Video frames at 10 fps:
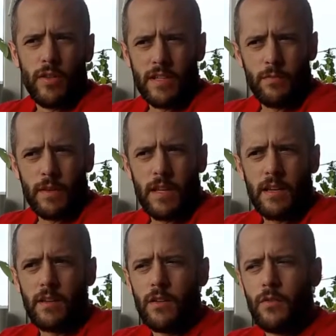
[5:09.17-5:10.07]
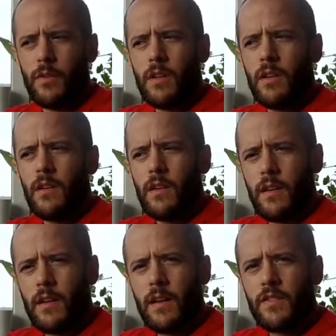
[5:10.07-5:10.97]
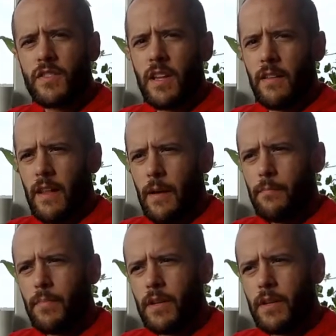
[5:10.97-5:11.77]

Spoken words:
That's what they can do, and I understand that.